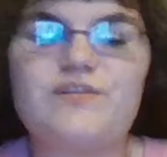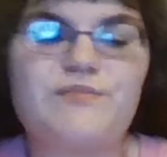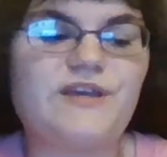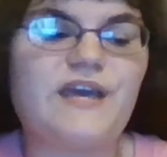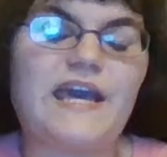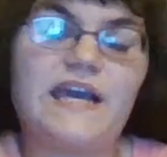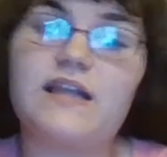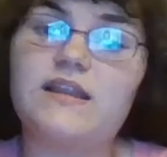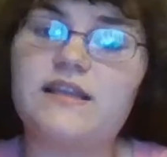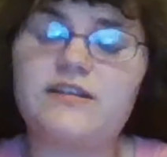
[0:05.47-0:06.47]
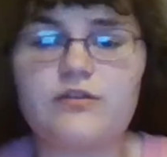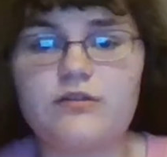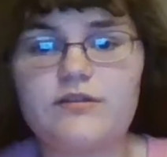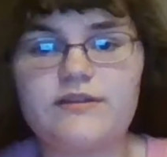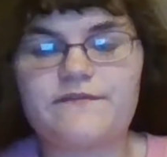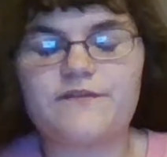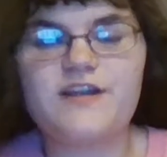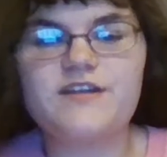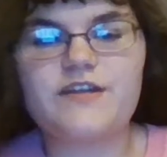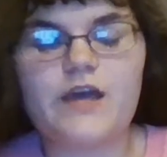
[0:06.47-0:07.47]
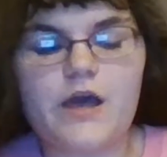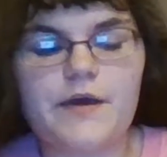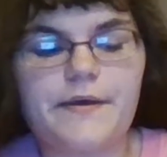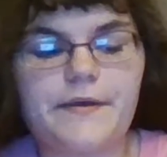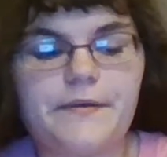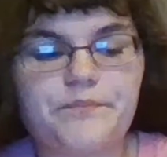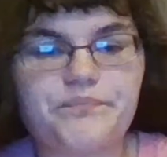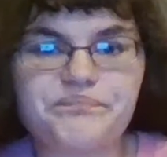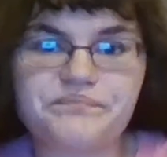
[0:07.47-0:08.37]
to be a little different. And